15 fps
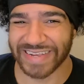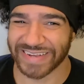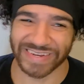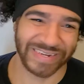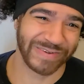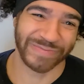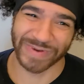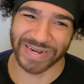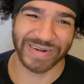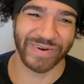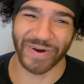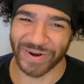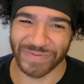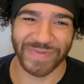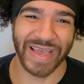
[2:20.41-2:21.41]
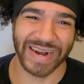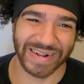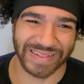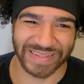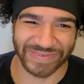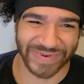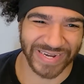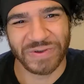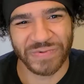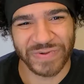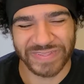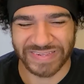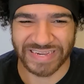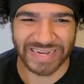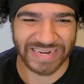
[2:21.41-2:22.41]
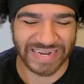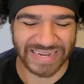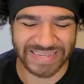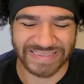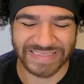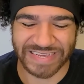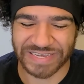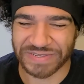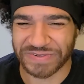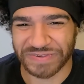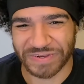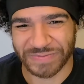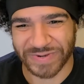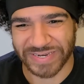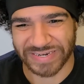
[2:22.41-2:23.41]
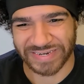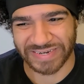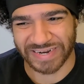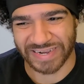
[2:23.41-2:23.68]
You might automatically win. Once again, guys, thank you so much.